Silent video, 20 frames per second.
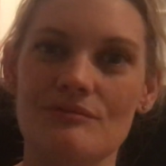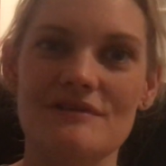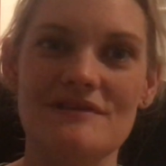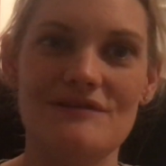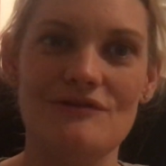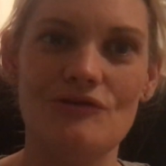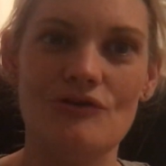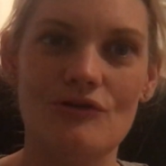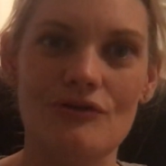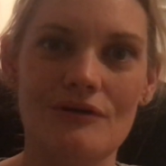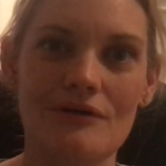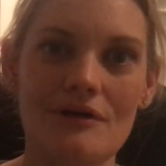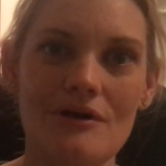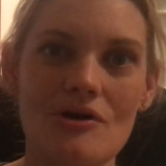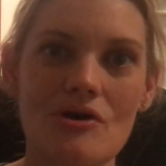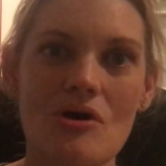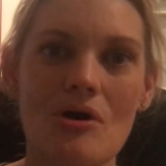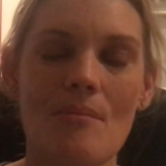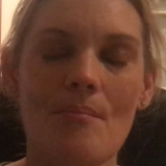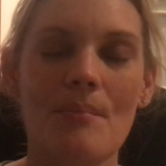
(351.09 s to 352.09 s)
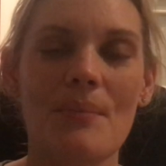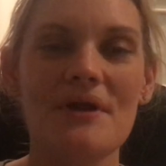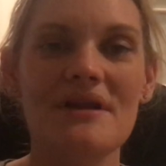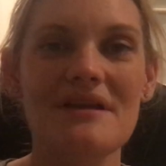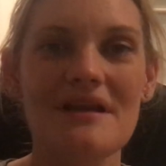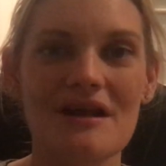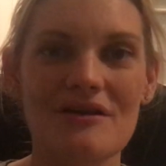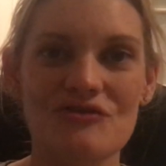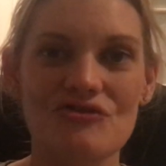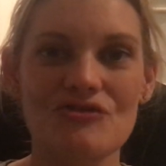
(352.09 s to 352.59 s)
was you.
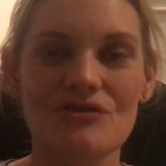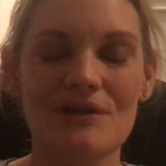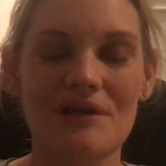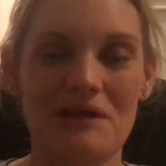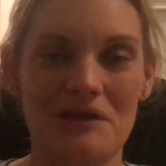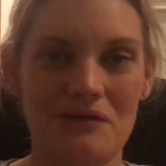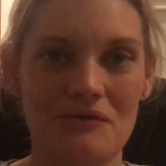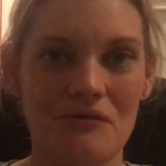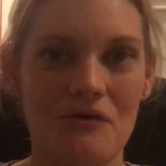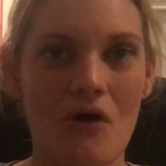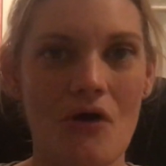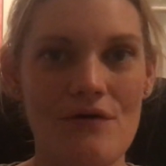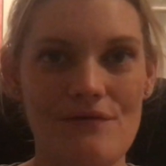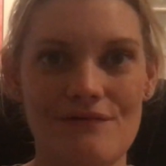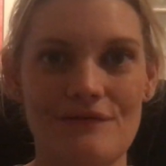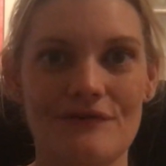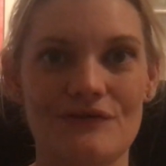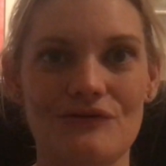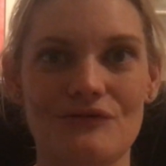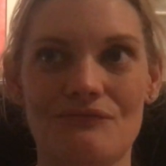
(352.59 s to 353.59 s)
But naturally you're